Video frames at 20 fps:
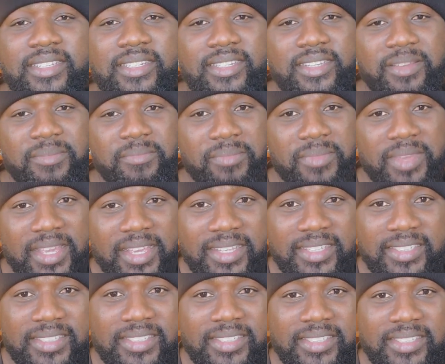it
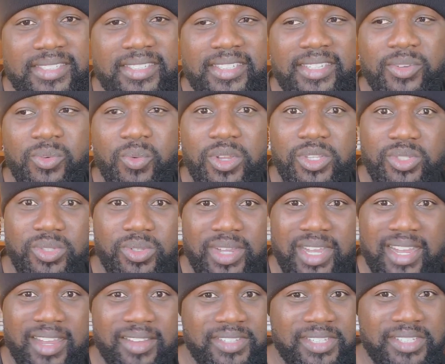means what you
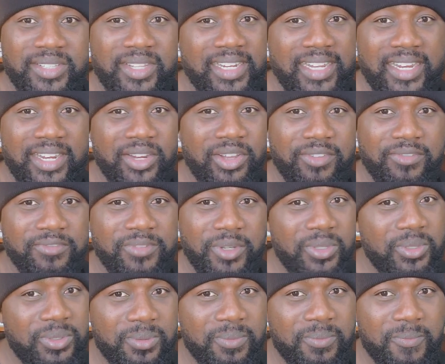have is not enough for
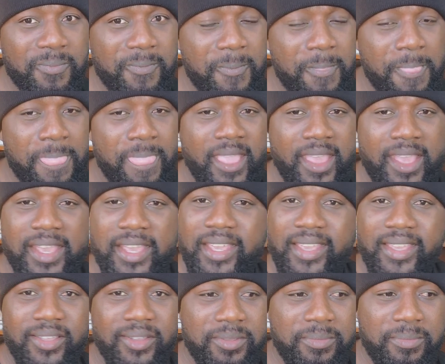you.
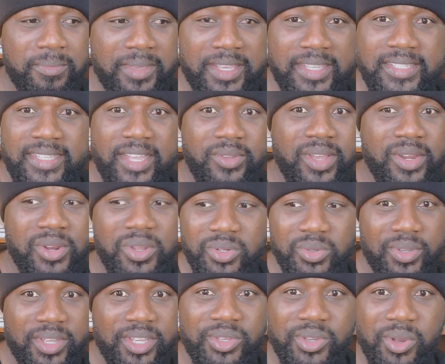It means that you are not
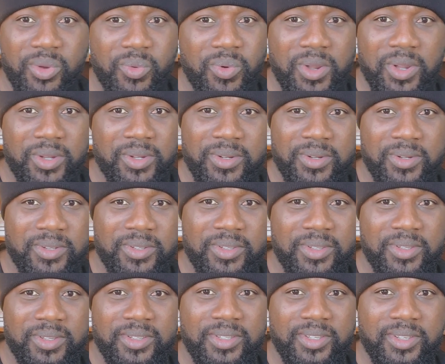doing your work.
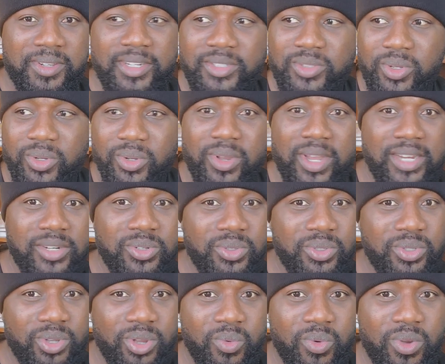You need to go and do
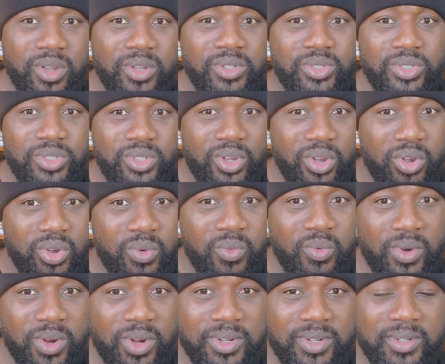your work, do your
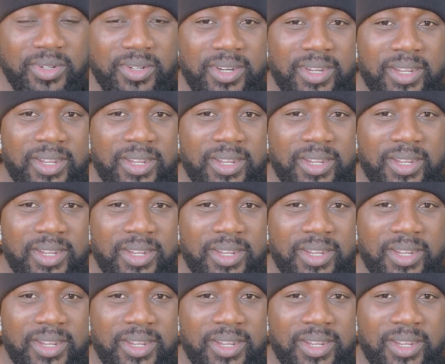homework.